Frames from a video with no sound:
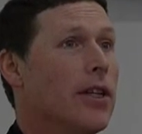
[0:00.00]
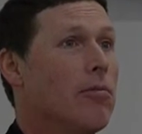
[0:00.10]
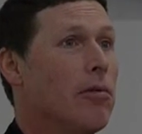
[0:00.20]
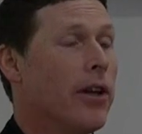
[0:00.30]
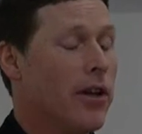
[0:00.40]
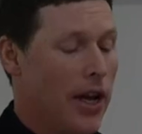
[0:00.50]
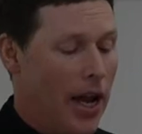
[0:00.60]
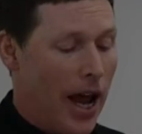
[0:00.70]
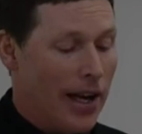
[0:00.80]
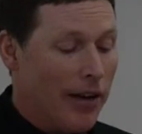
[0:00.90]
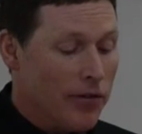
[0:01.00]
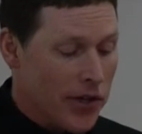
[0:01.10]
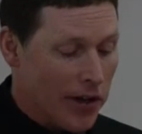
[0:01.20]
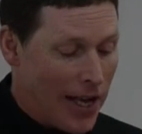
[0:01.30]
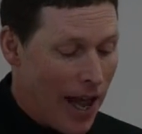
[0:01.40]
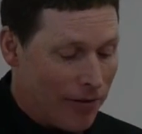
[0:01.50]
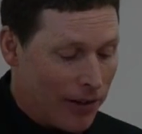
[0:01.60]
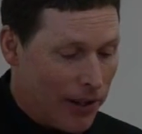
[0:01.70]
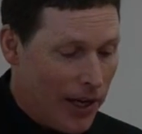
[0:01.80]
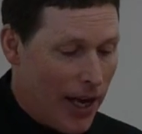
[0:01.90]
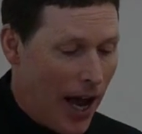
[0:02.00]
a discipline at Leaving Cert level.